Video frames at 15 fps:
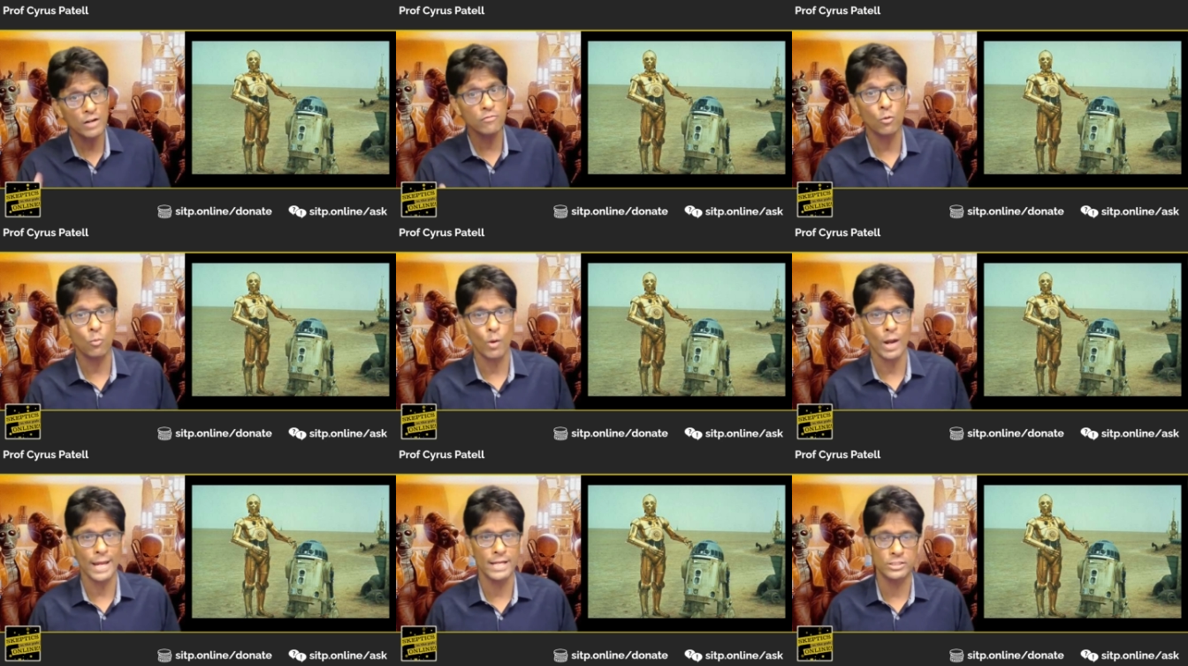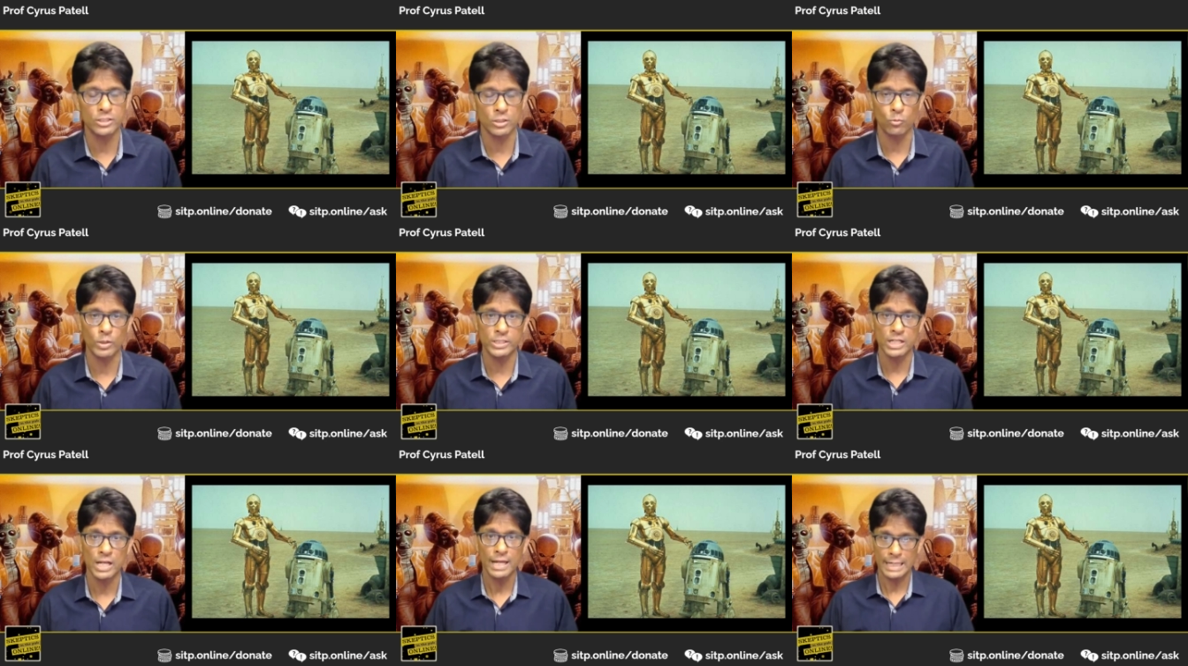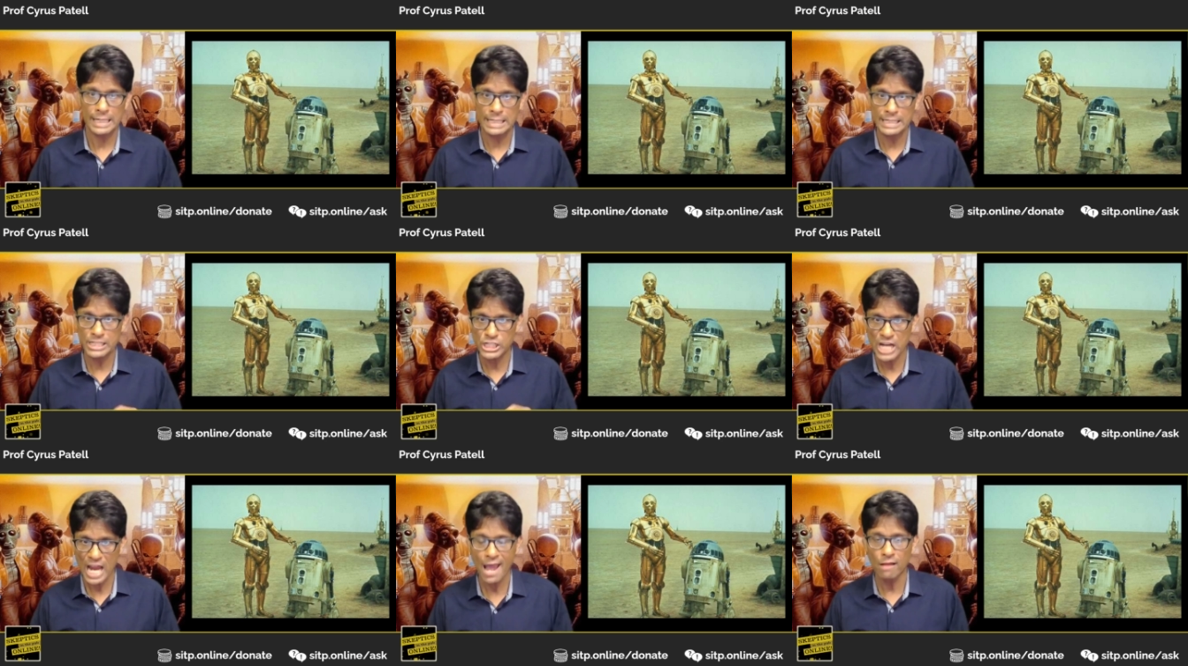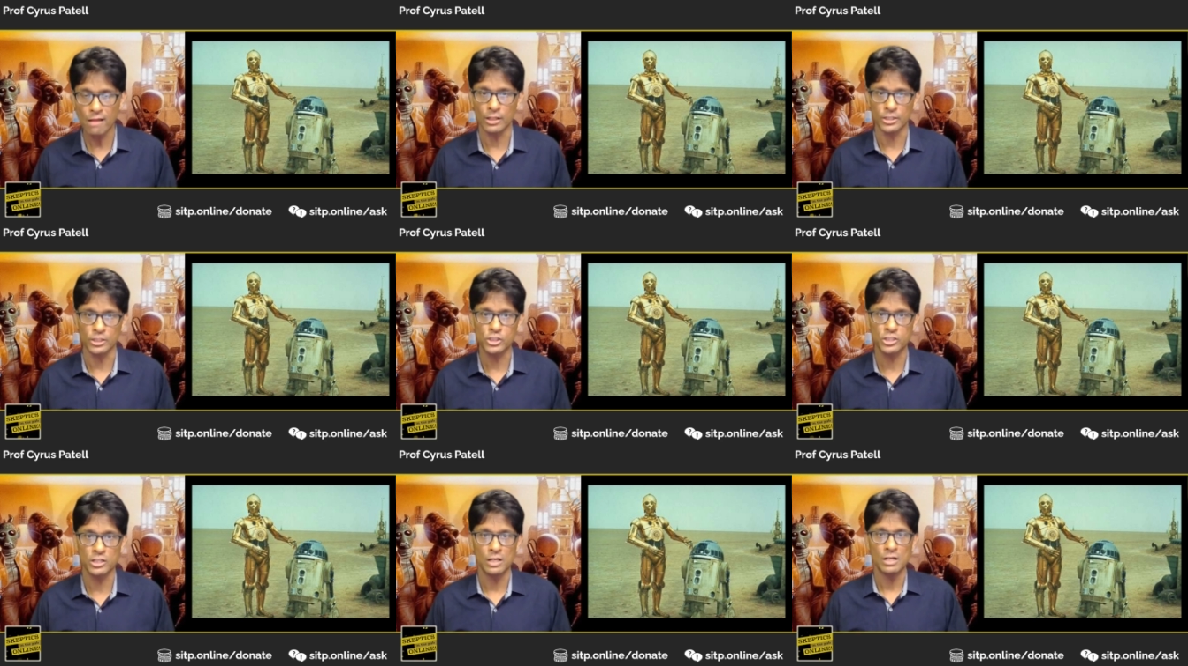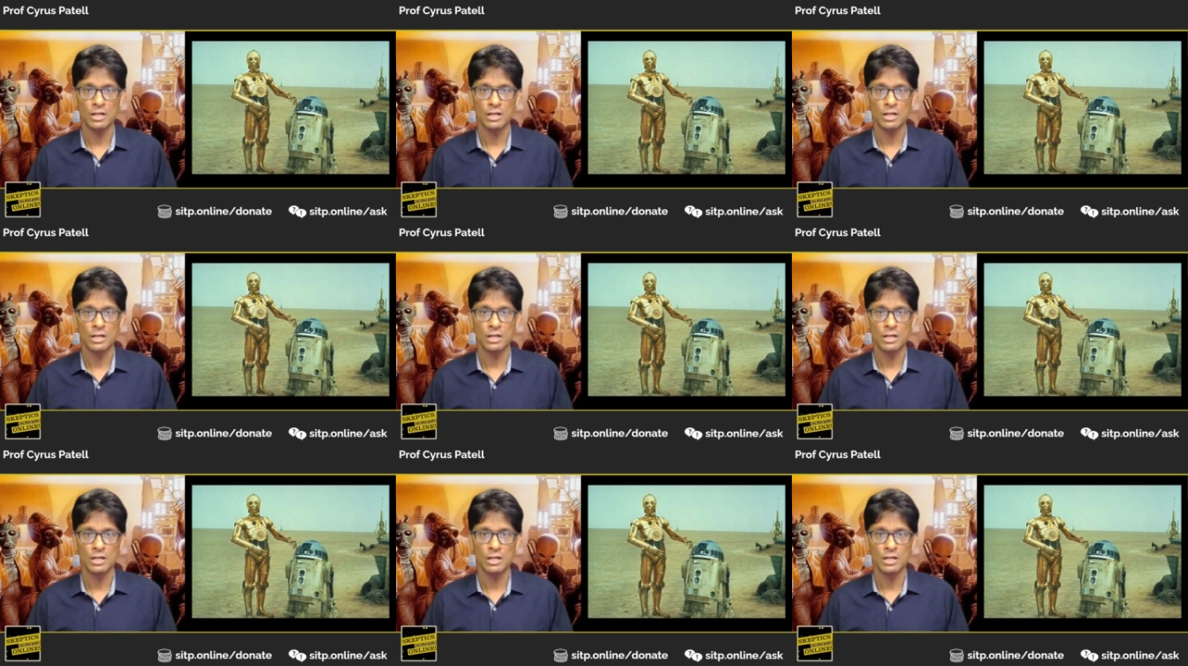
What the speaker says: the ways in which he challenged